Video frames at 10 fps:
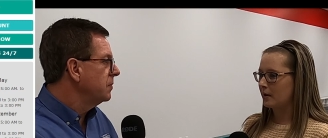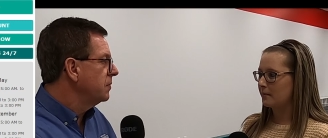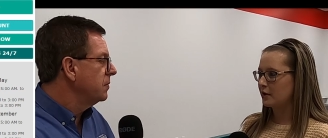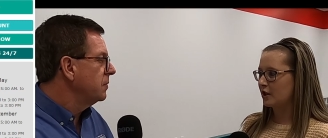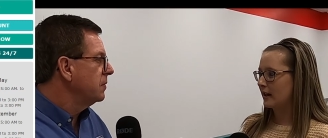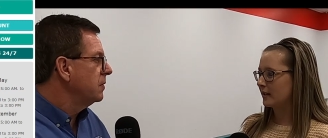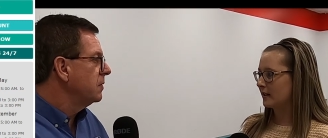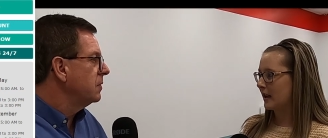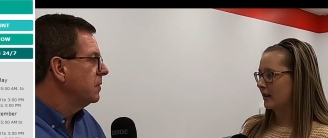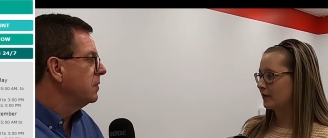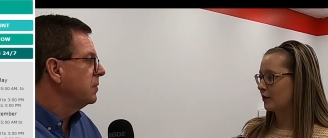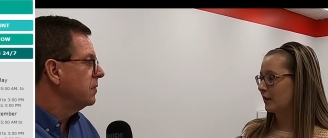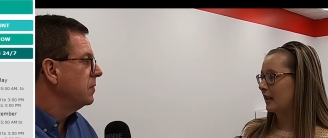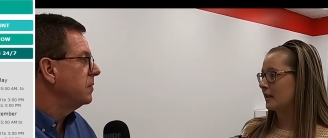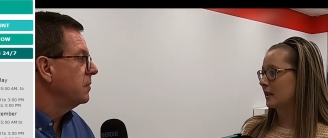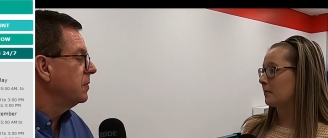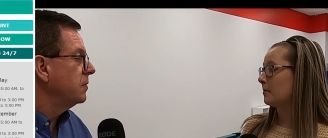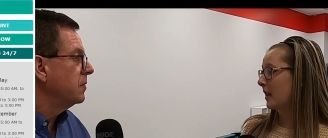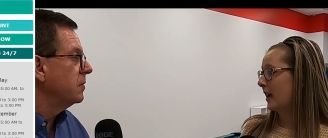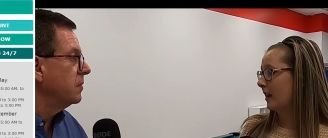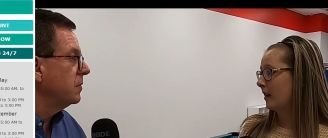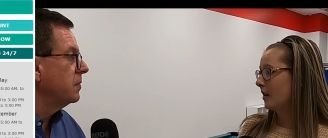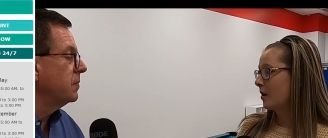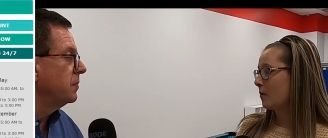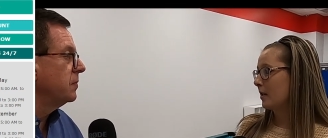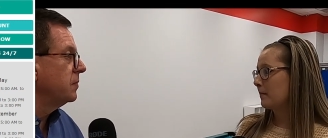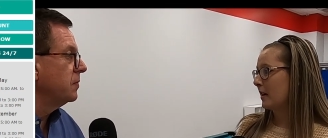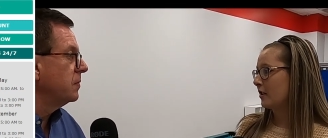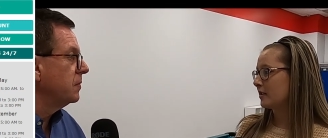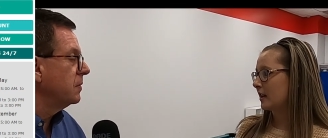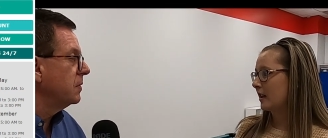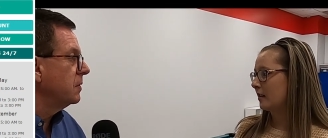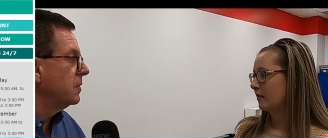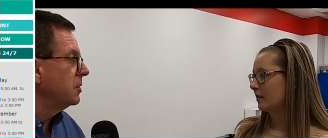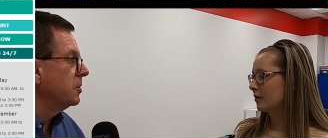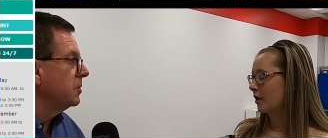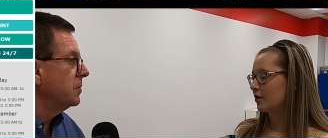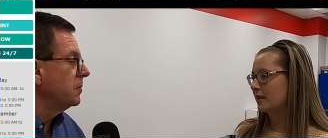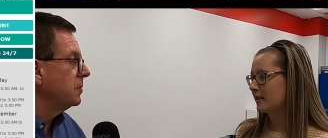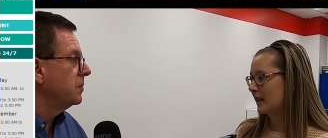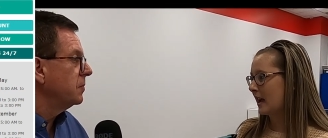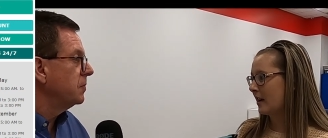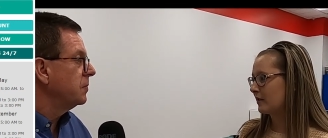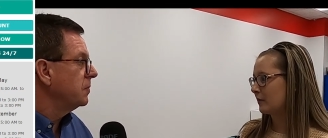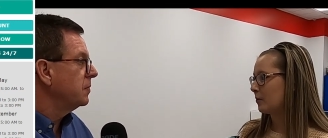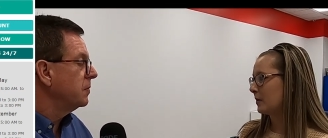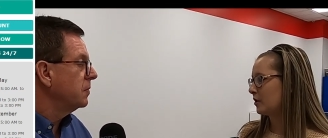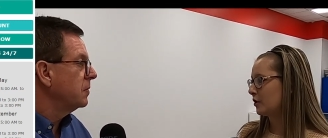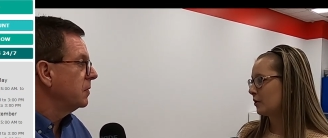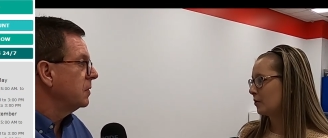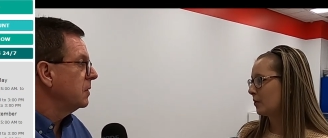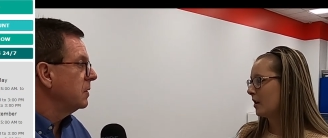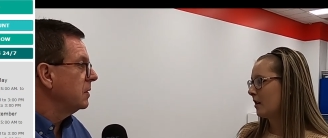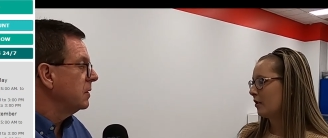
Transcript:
Speaker 1: put up the giant slide so the kids can play while the parents can talk to the staff, see what we do,